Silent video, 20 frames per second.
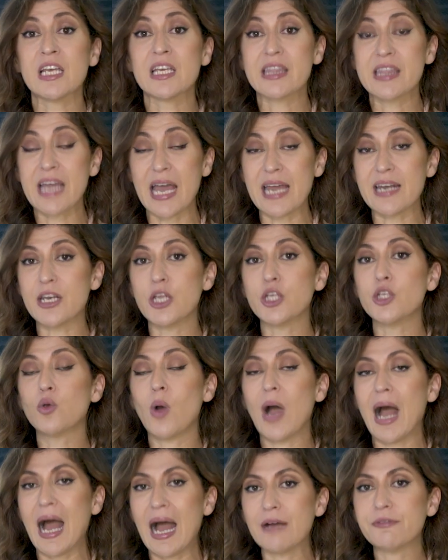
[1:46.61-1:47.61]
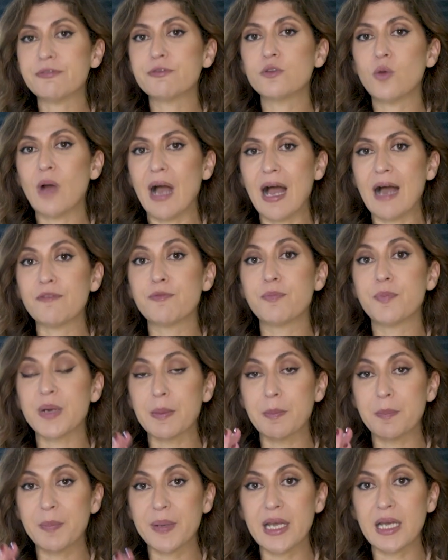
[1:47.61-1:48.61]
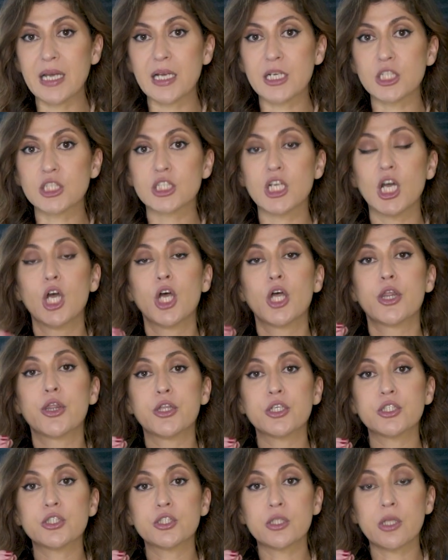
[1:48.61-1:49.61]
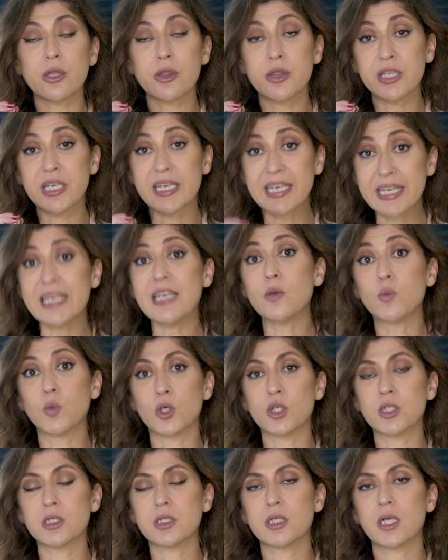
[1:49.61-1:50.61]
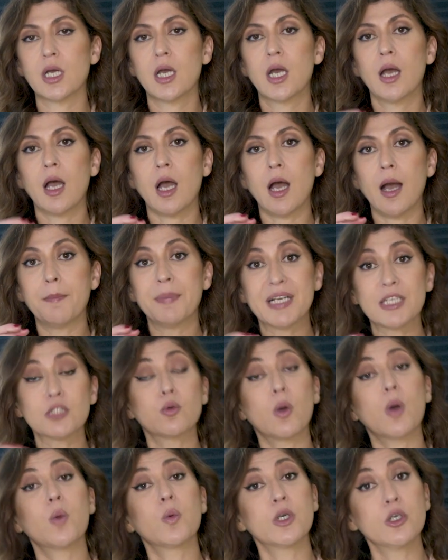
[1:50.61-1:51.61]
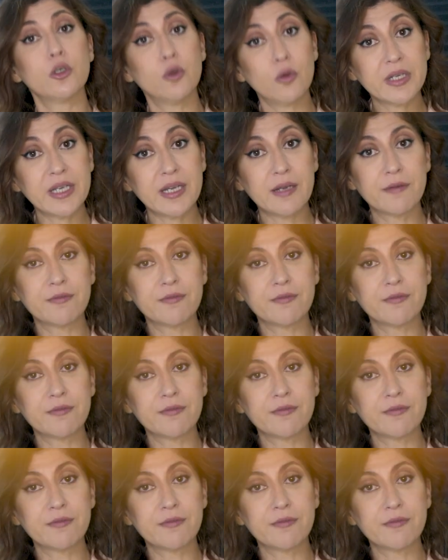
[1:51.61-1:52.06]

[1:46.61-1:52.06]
Then you have to have prepared the keyword because what we're looking